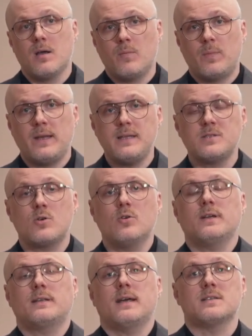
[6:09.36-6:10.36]
Please
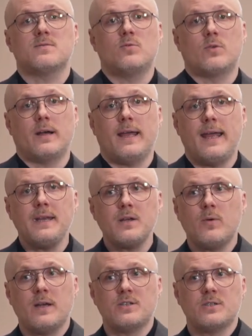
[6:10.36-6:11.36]
contact us for any
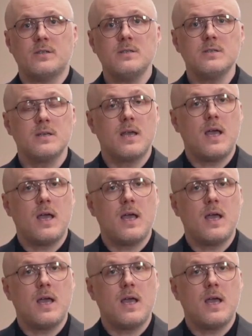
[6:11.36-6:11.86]
questions.